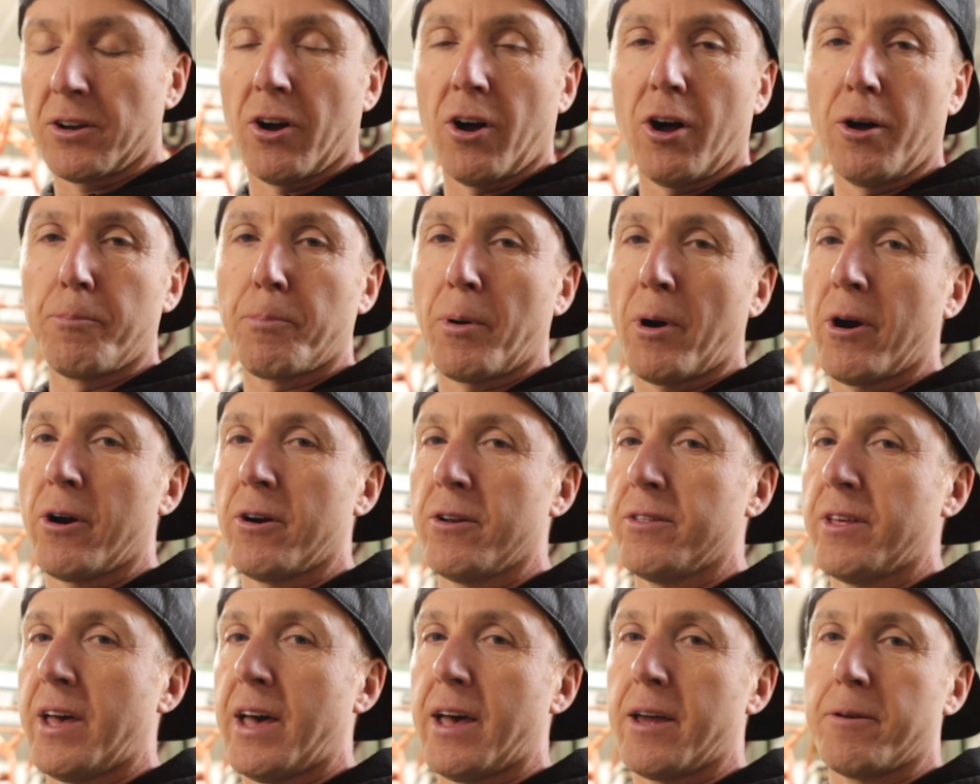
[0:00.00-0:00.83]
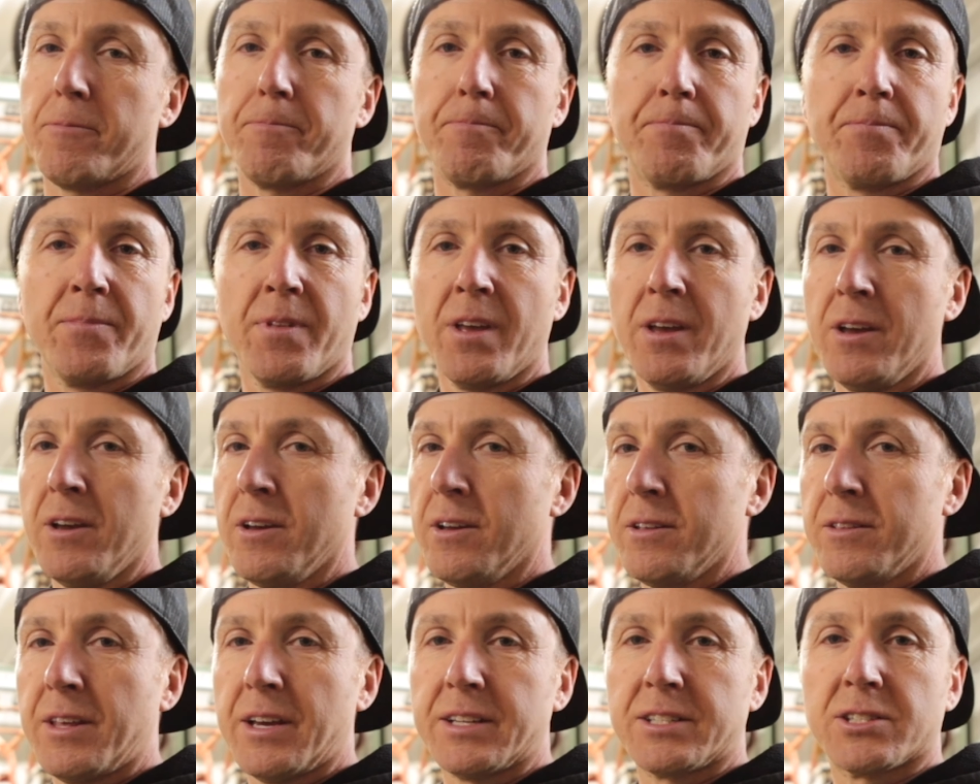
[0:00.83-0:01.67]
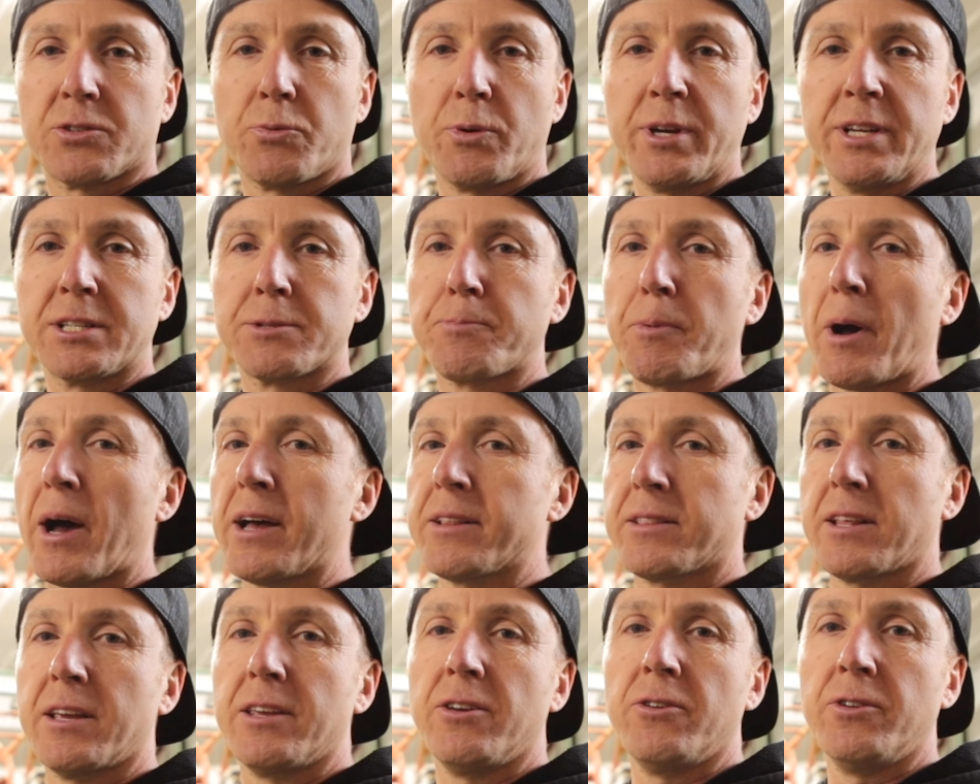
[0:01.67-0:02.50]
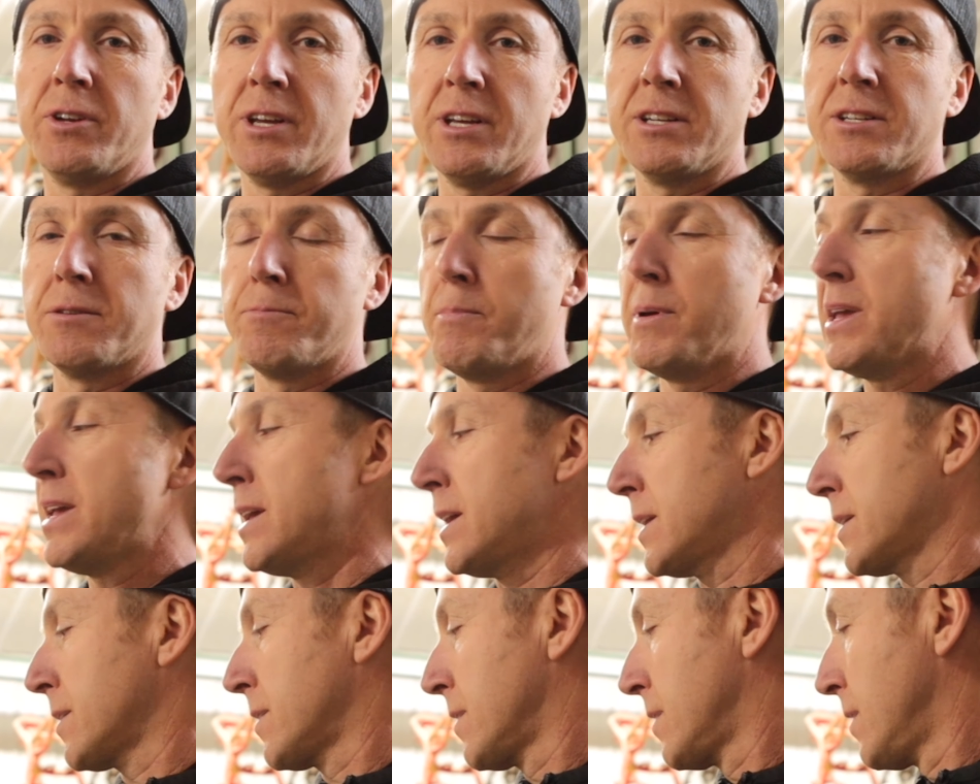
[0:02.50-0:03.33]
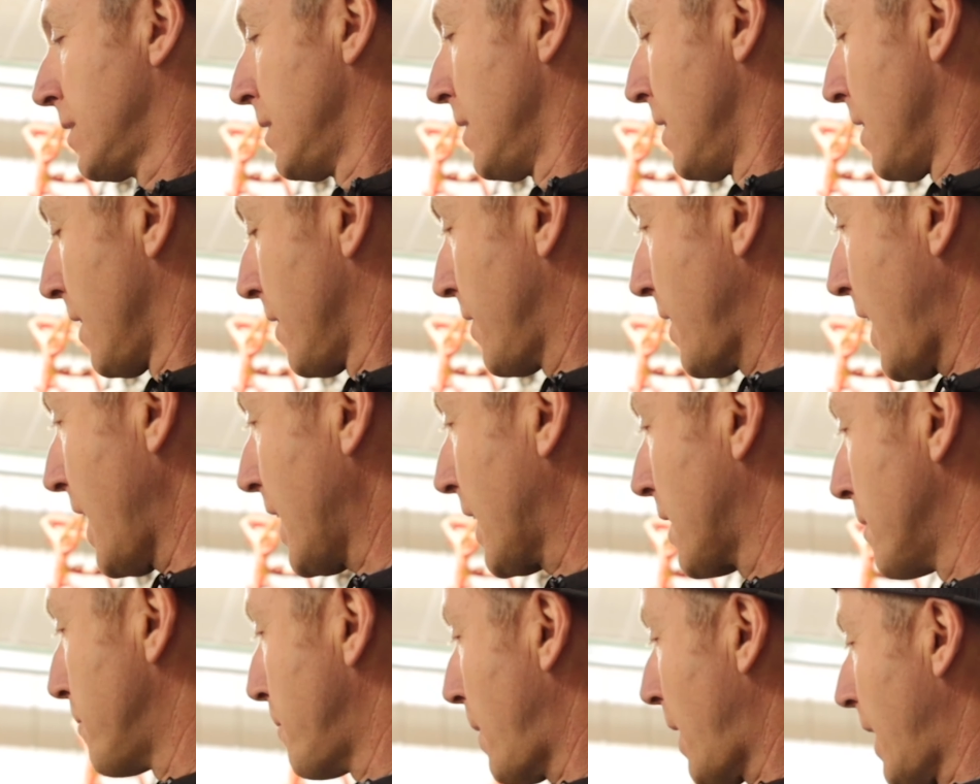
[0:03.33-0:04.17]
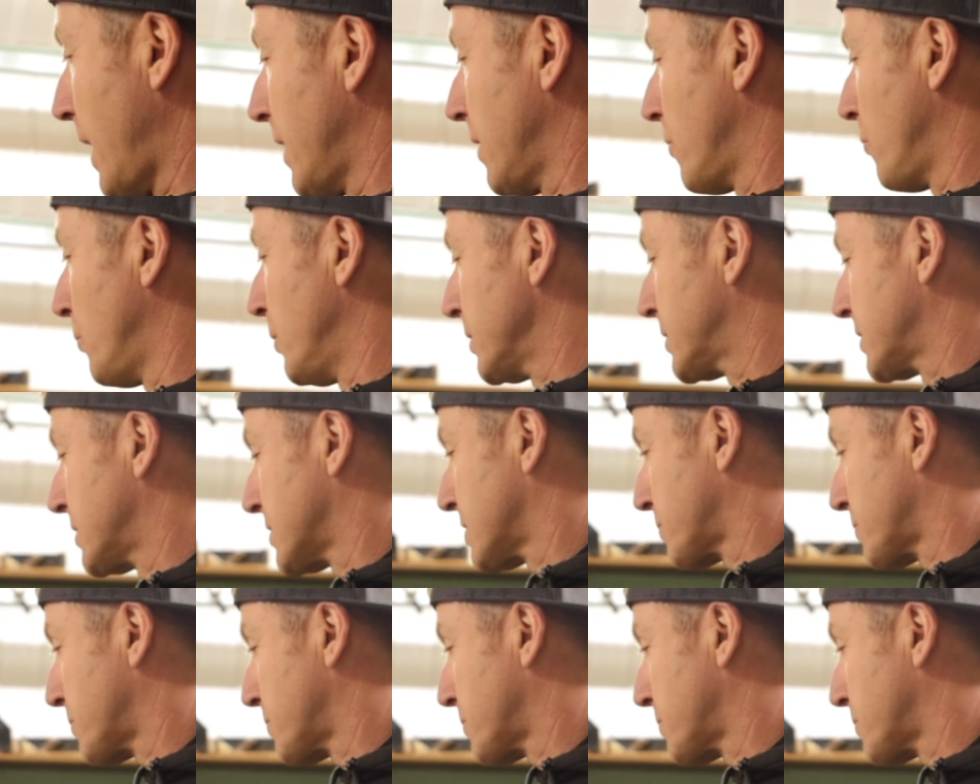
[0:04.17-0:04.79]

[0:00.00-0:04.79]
all part of that sweet spot that you need to be. That combined with the